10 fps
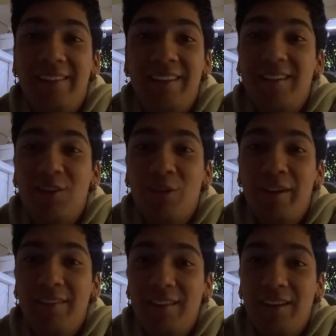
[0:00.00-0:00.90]
I think it's
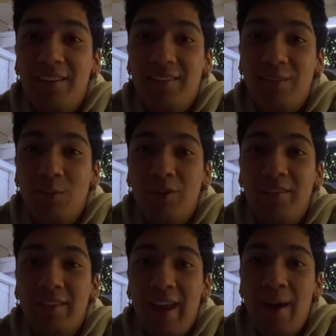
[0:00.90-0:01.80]
crazy, guys.
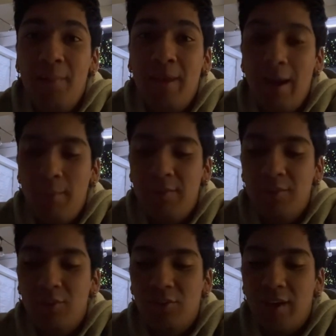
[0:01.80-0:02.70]
Where's Cam? Cam
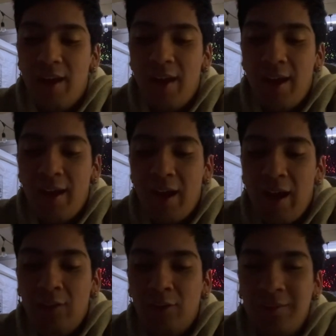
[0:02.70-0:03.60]
is just
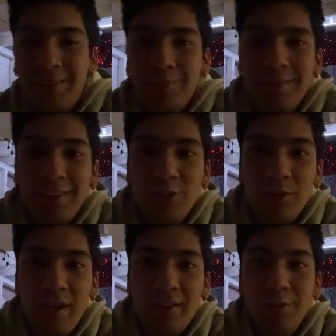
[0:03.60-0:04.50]
handling some
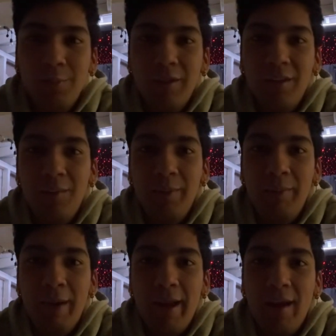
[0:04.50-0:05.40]
situations, but he'll
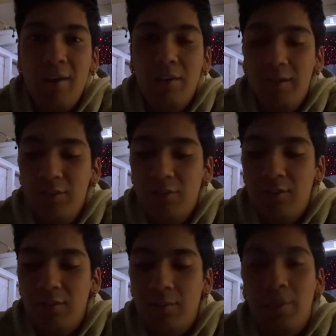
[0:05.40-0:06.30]
be back out. He
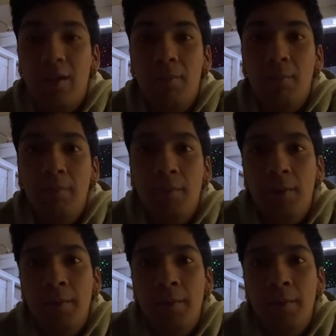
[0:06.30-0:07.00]
just needs some time.